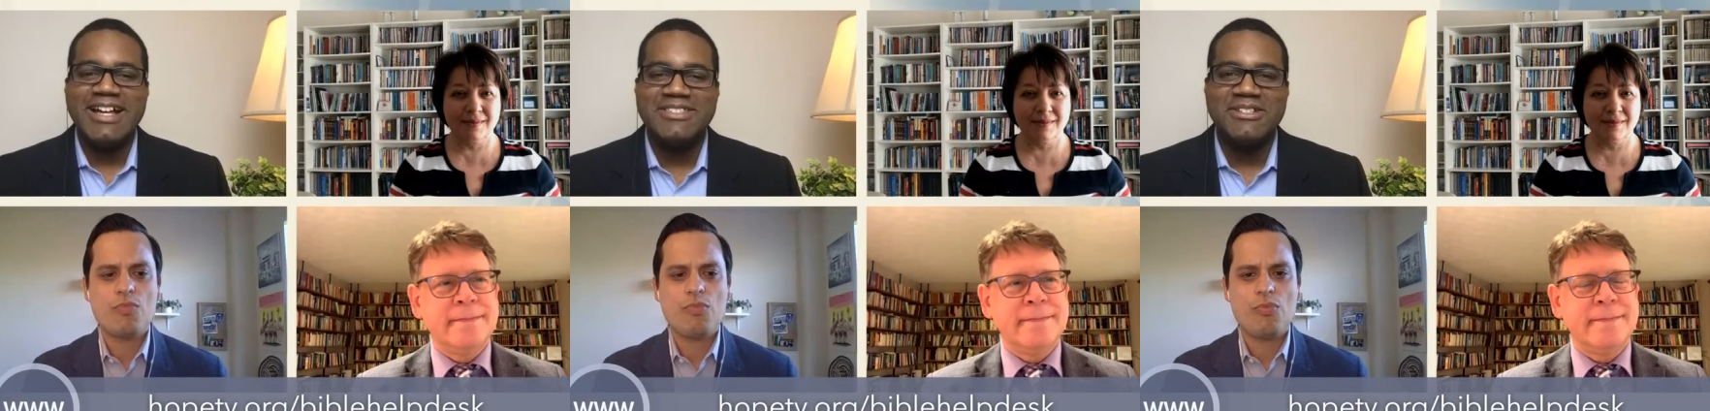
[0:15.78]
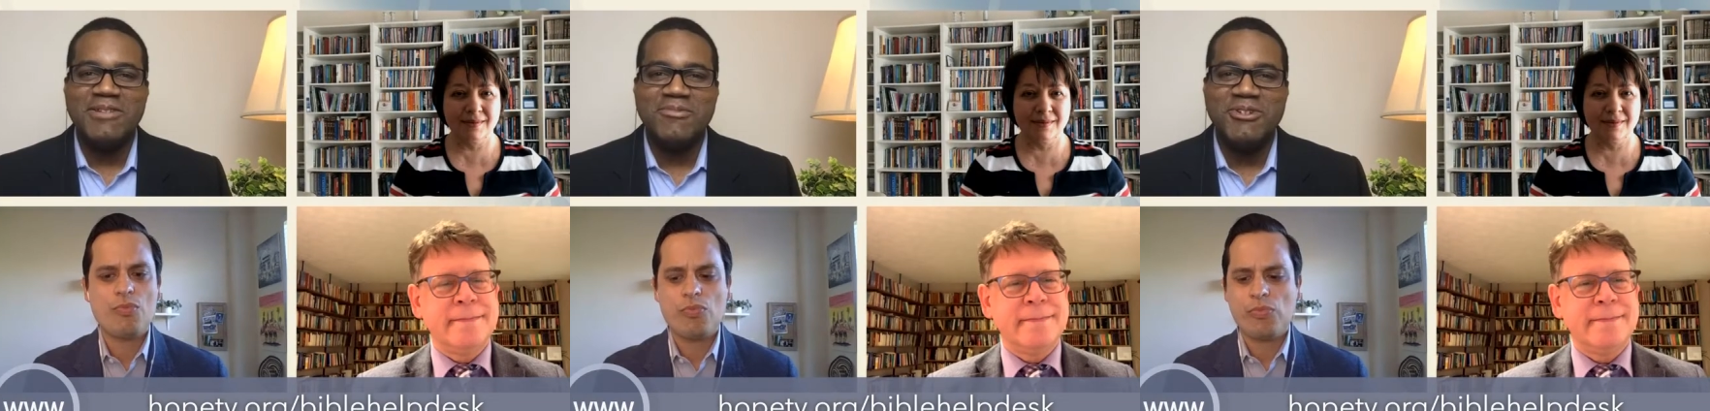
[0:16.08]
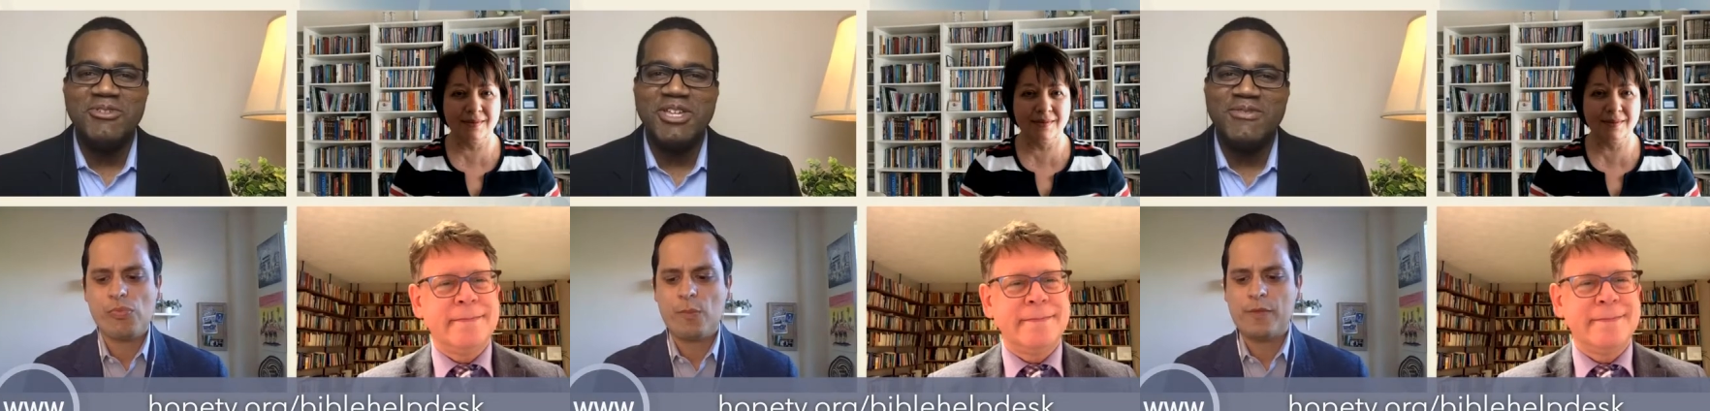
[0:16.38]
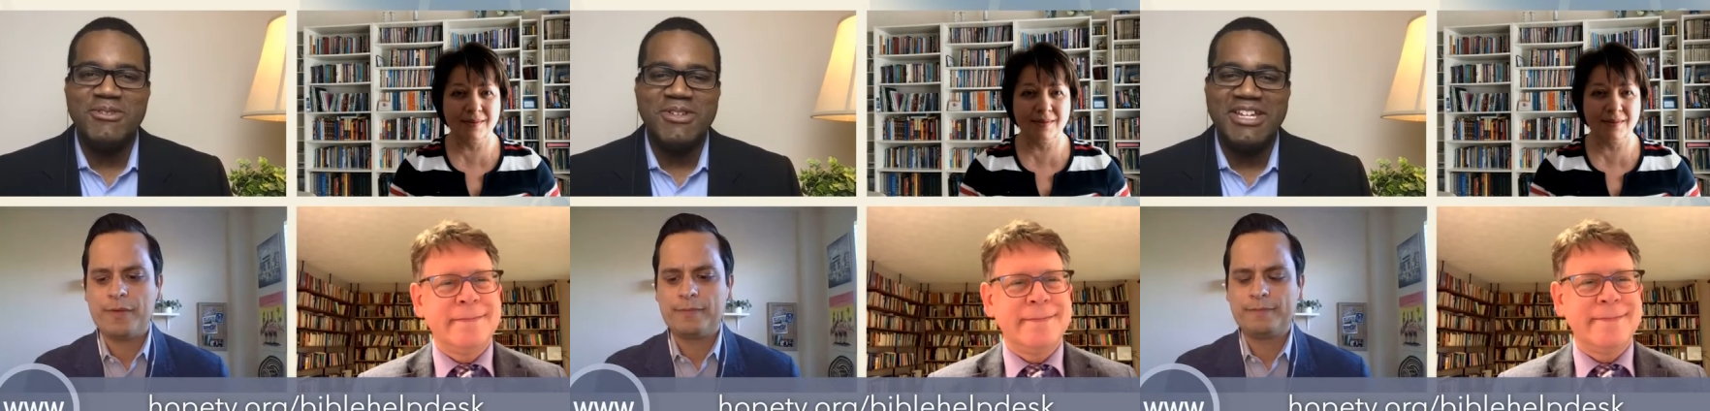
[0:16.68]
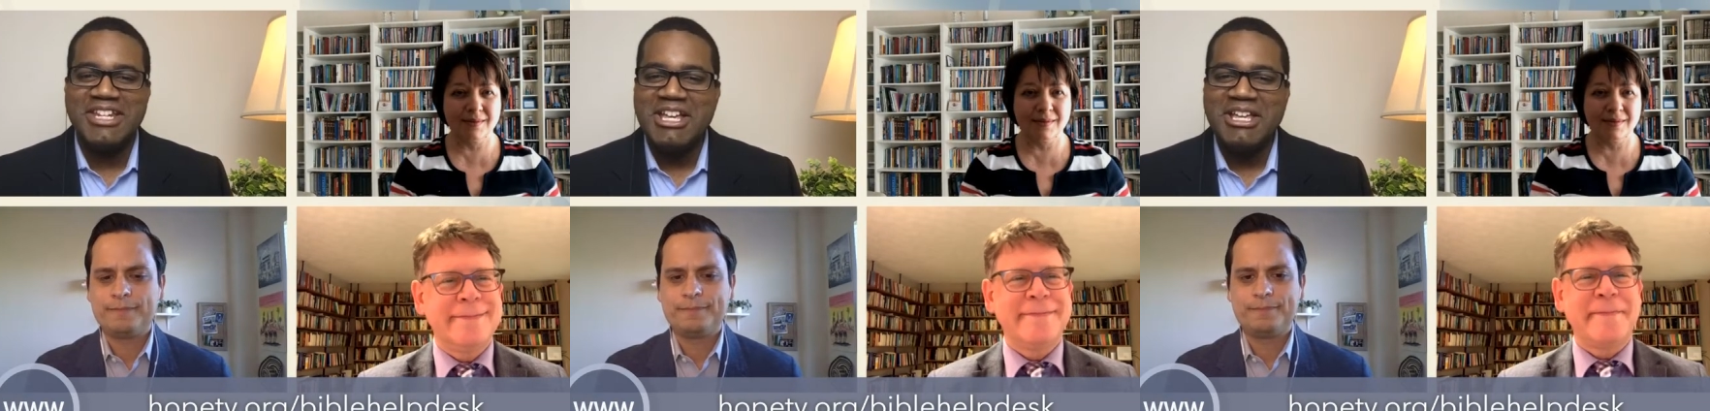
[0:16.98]
Speaker 1: Hazel, I'm wondering if you
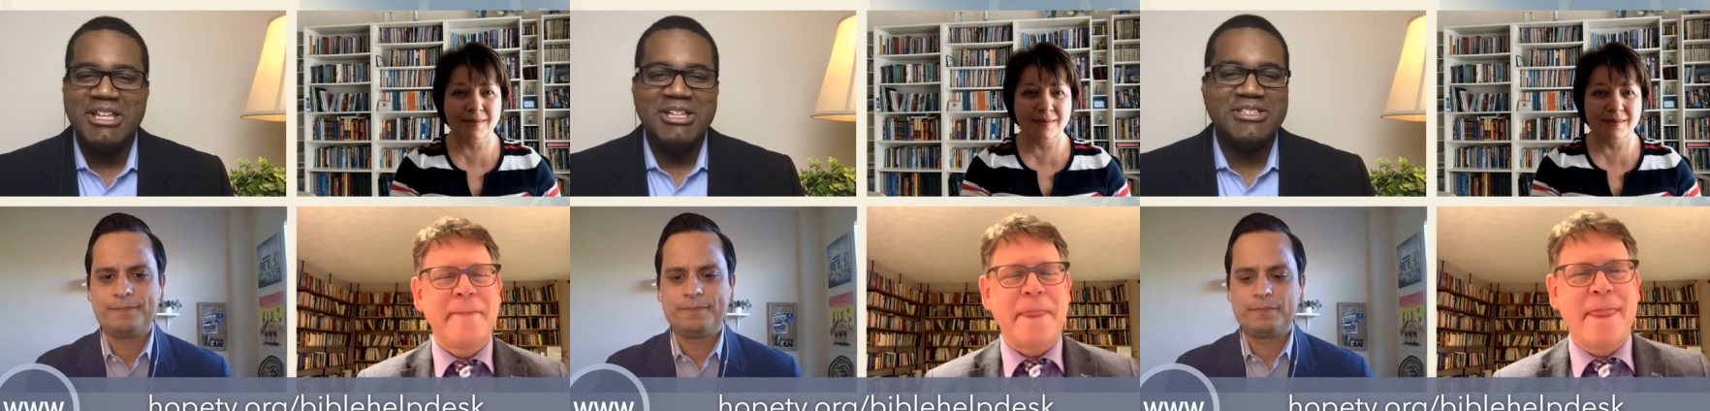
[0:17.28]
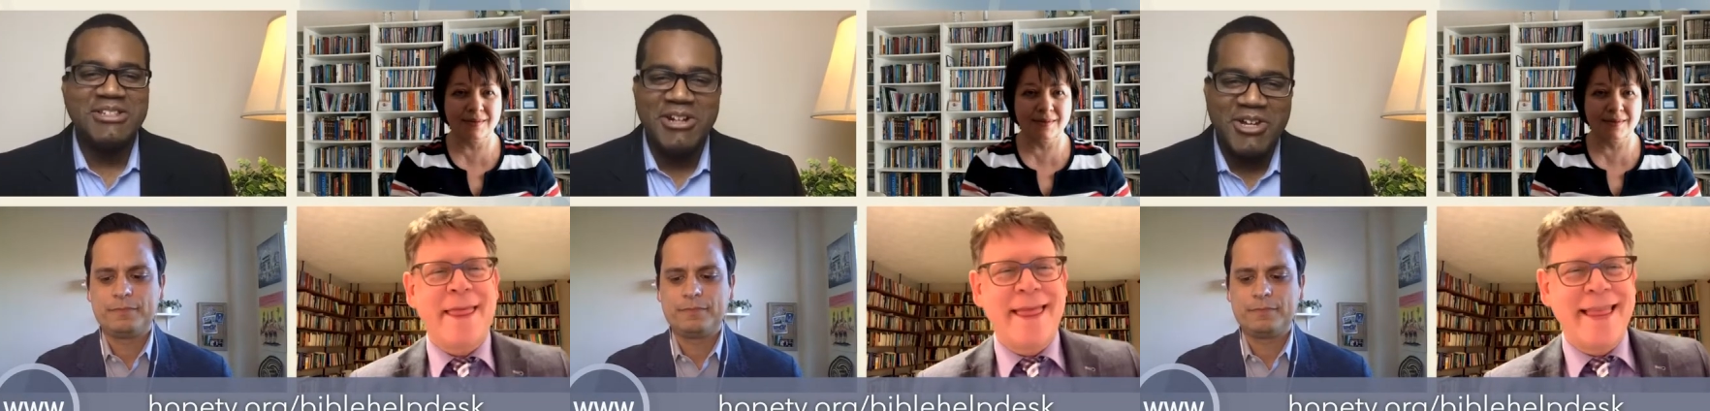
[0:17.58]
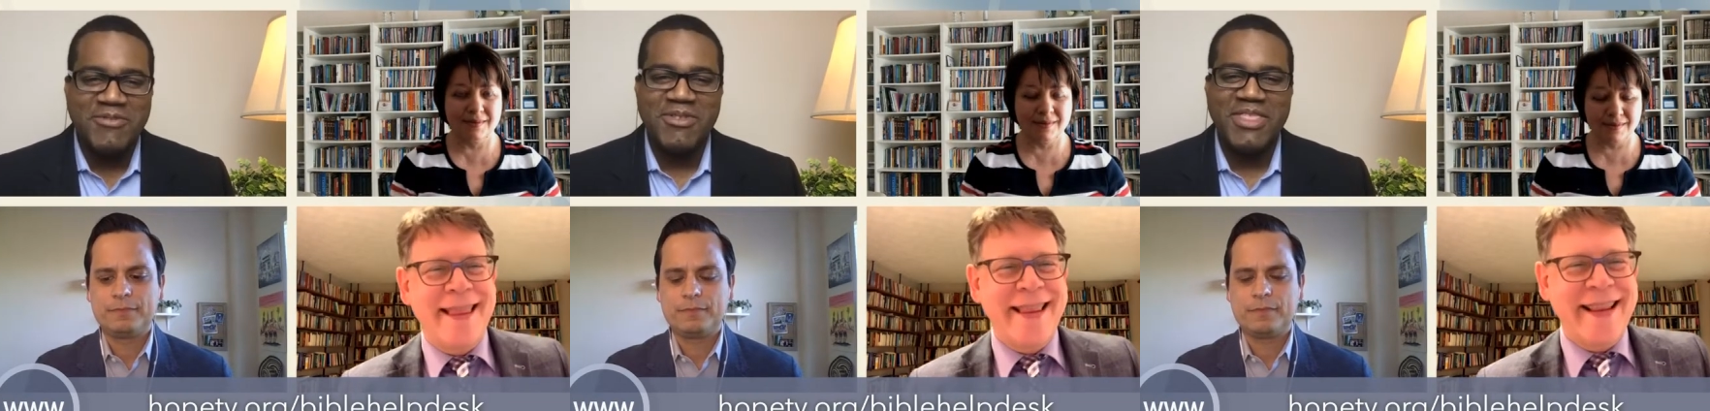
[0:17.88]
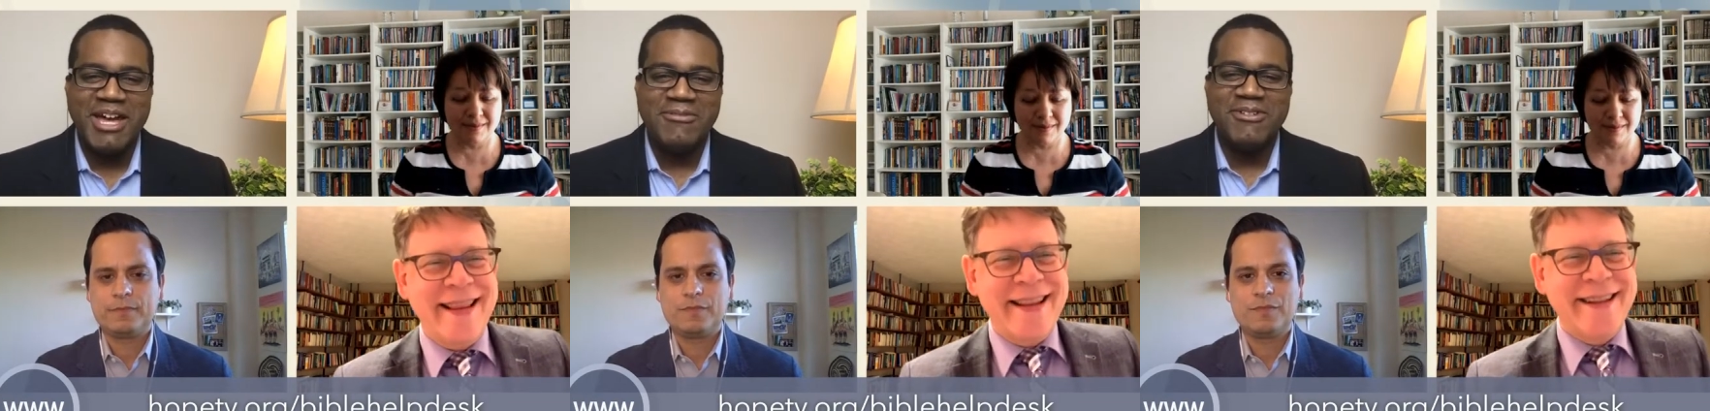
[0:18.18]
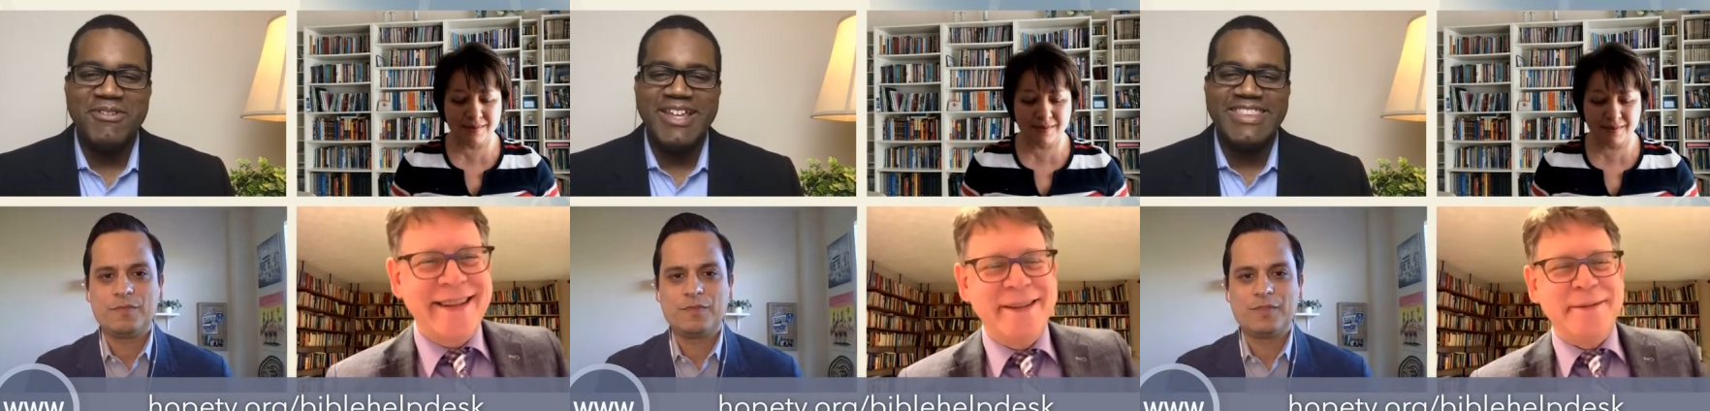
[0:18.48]
could start off with that
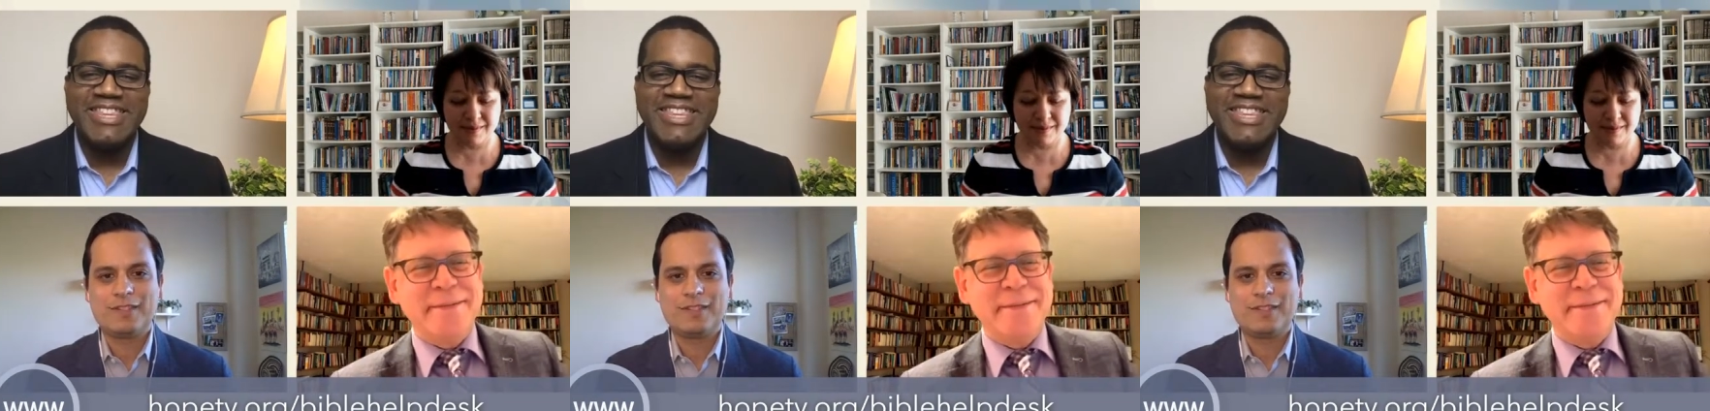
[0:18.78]
one right